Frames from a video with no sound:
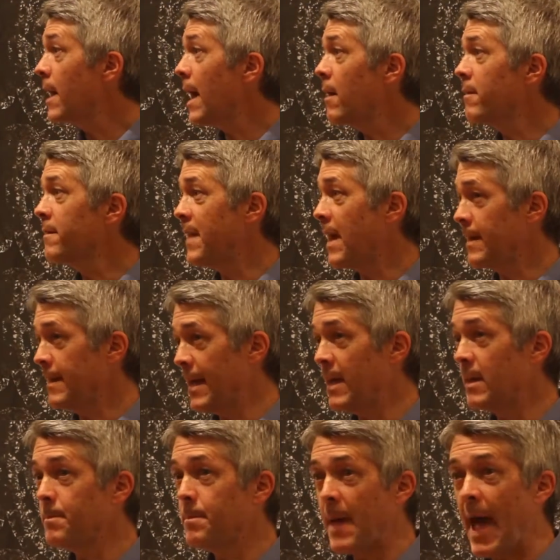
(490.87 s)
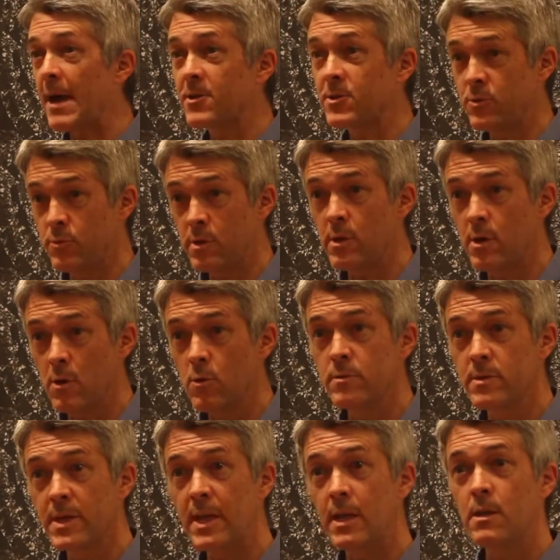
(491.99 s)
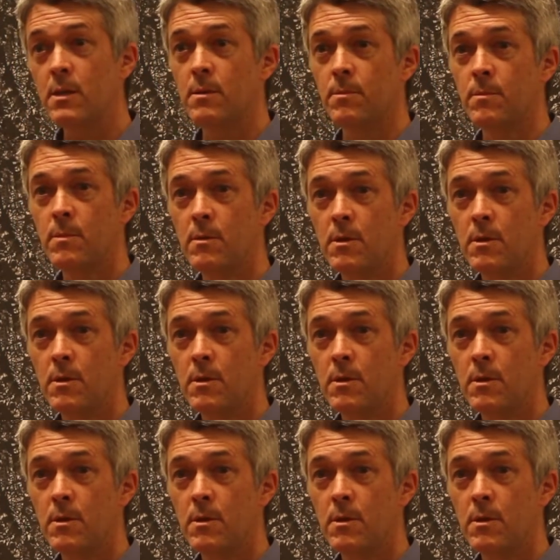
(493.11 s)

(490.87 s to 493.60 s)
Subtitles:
out of that land back to her own kingdom,